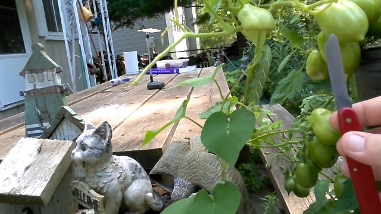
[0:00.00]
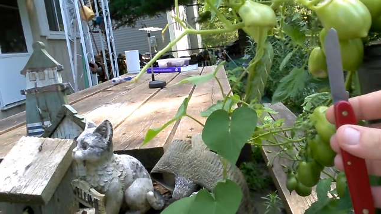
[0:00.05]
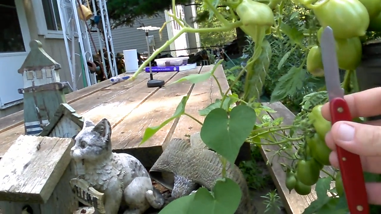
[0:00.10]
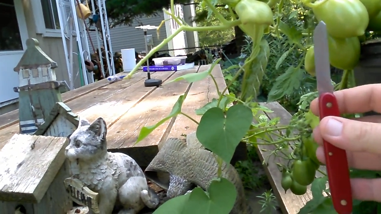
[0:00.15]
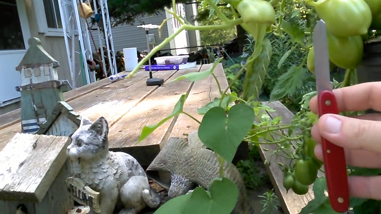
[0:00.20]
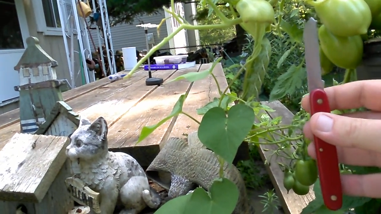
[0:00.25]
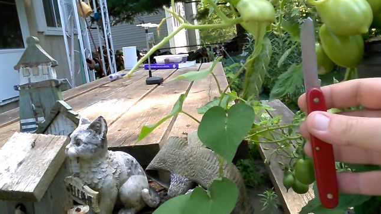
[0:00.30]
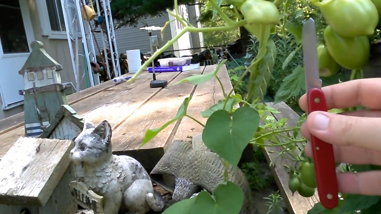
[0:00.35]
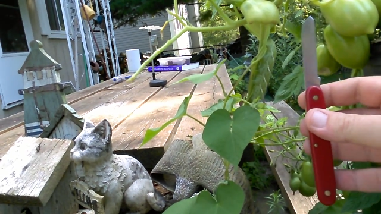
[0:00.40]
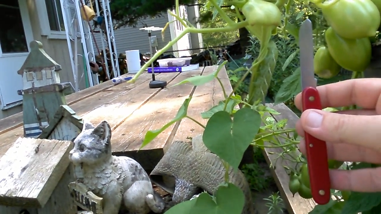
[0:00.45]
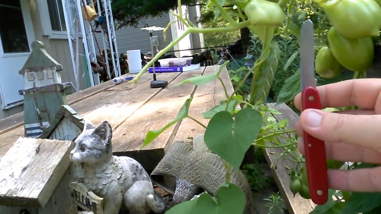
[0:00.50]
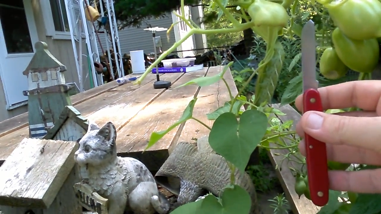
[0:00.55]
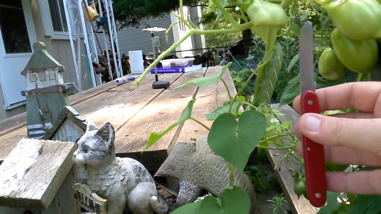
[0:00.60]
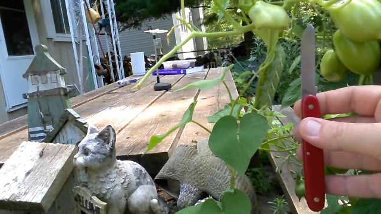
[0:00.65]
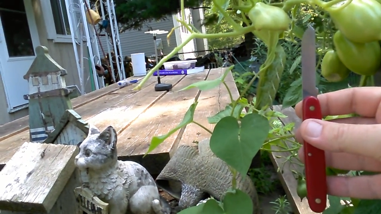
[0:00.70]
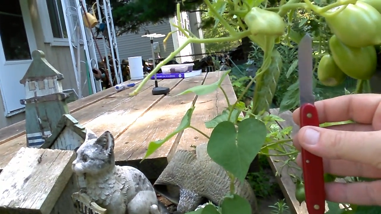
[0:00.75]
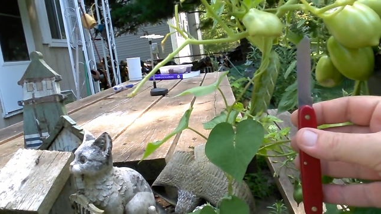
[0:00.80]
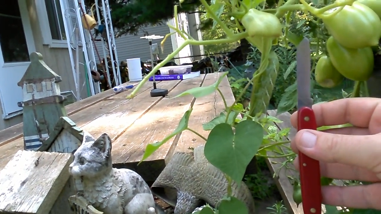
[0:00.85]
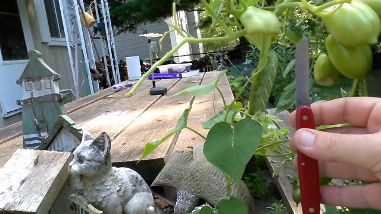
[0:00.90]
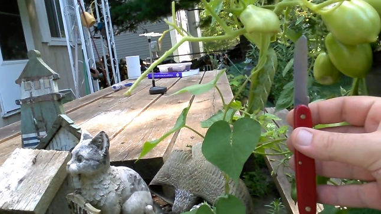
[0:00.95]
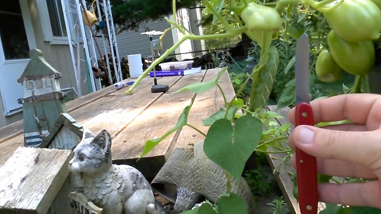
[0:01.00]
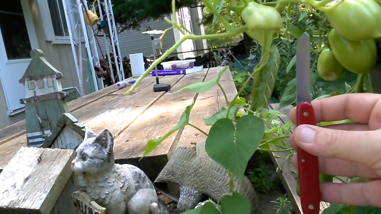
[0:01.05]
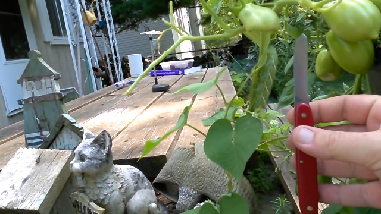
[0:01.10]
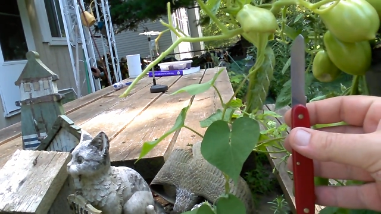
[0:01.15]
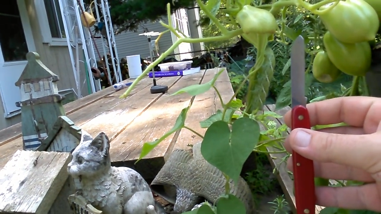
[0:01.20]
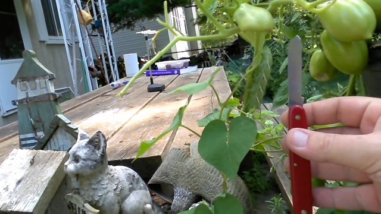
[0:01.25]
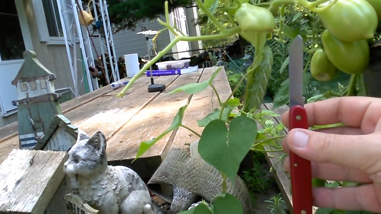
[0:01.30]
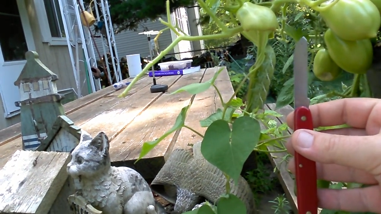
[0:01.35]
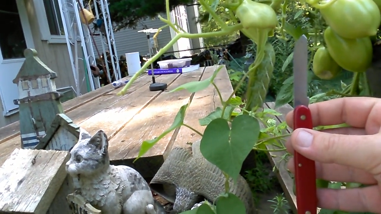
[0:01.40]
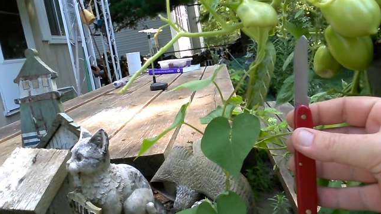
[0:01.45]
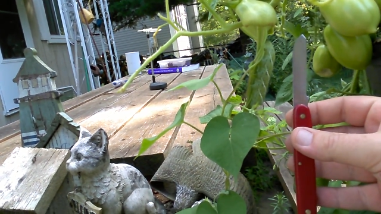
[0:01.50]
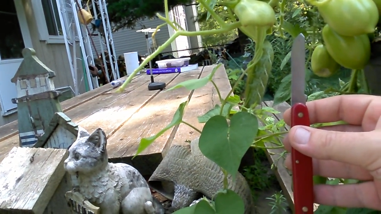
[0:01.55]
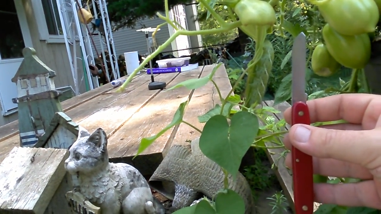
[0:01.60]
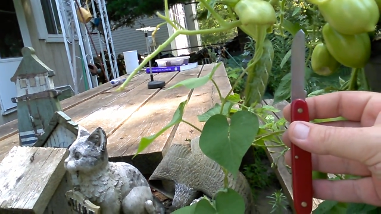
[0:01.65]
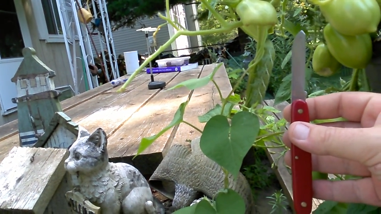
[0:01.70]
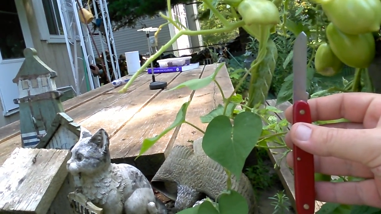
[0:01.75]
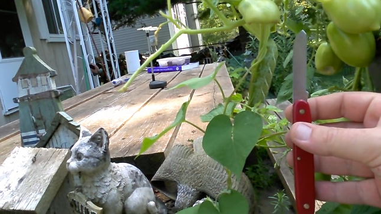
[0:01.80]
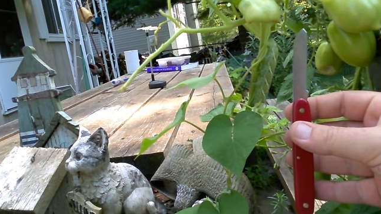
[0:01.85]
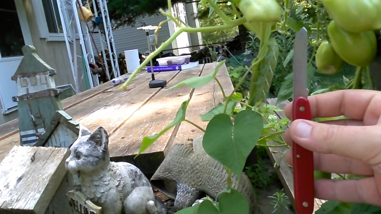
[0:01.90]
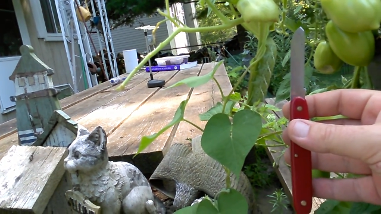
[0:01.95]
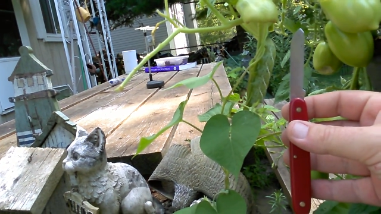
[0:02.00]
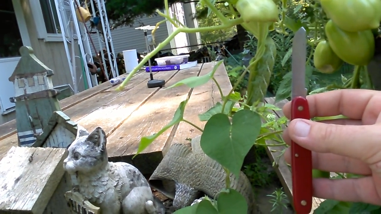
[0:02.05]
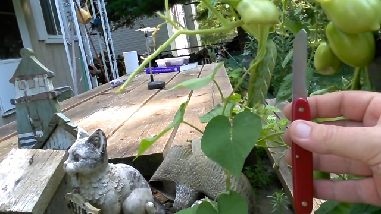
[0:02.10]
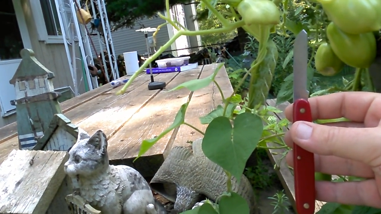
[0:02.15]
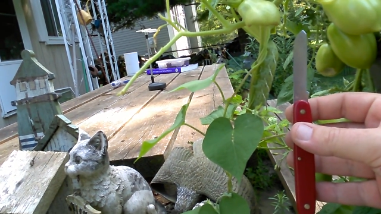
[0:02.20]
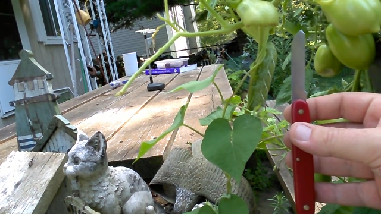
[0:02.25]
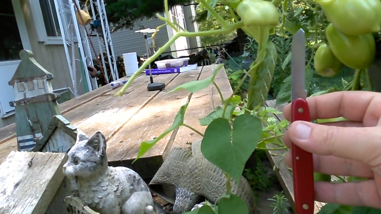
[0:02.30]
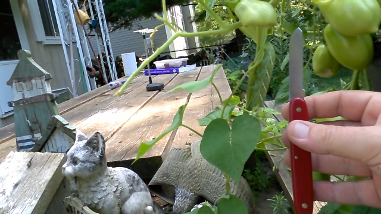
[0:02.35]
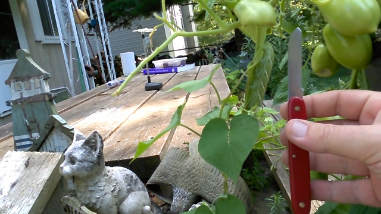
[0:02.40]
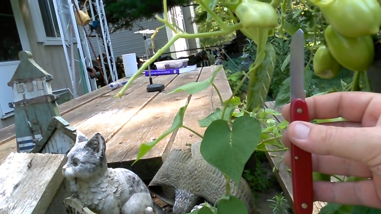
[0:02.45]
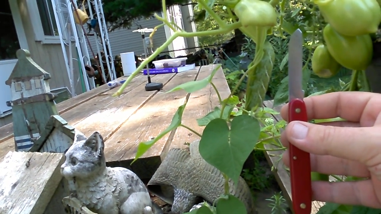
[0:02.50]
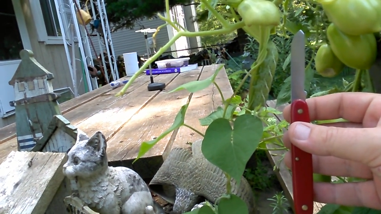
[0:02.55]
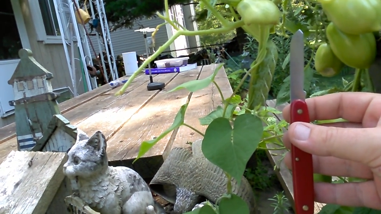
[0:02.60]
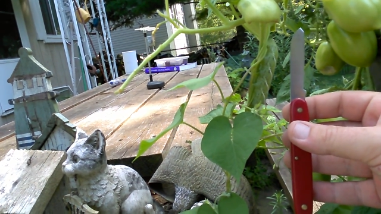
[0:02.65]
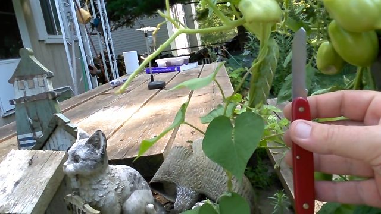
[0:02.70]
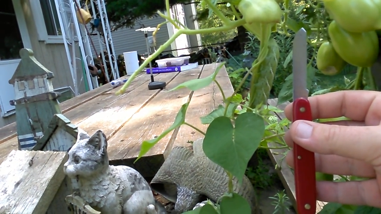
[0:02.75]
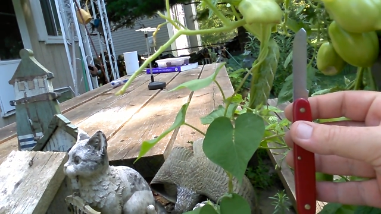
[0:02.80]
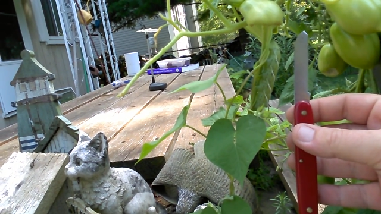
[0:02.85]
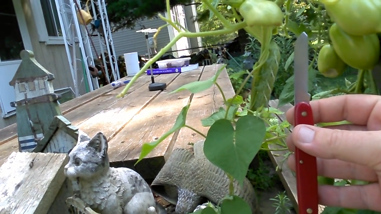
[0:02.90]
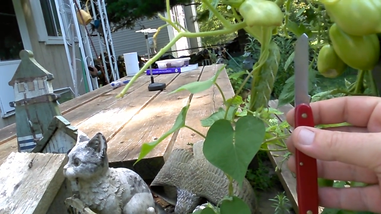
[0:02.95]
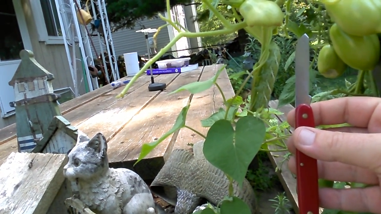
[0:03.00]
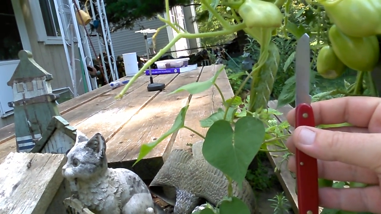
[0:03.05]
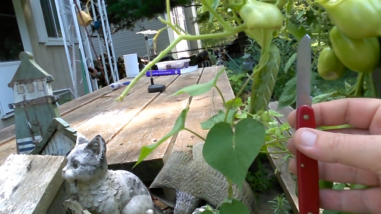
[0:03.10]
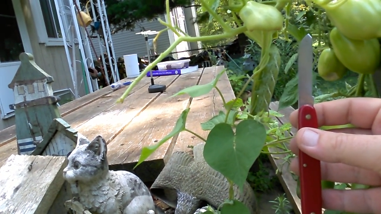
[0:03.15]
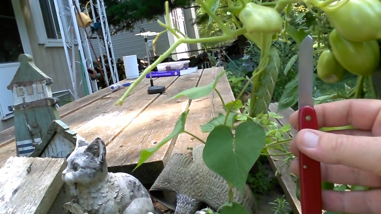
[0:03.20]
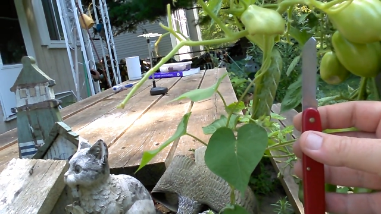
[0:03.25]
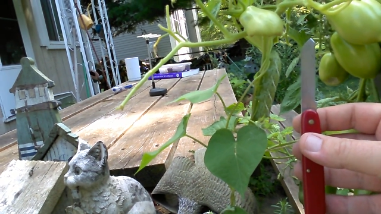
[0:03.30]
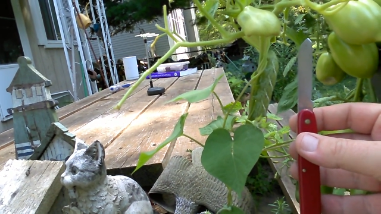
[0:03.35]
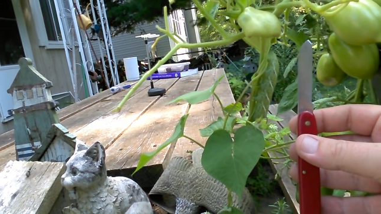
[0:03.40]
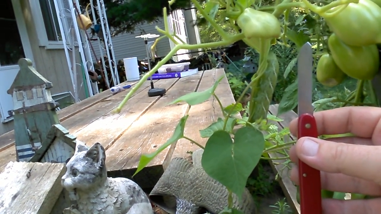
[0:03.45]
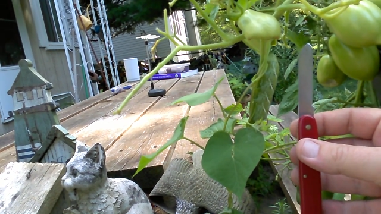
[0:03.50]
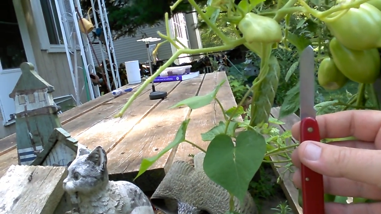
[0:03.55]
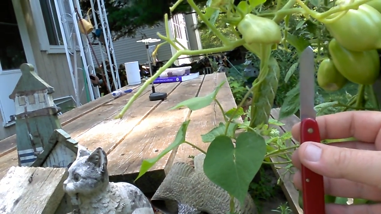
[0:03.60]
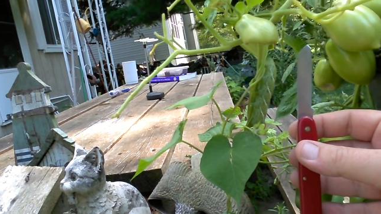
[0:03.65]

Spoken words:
[unreadable: no face in view]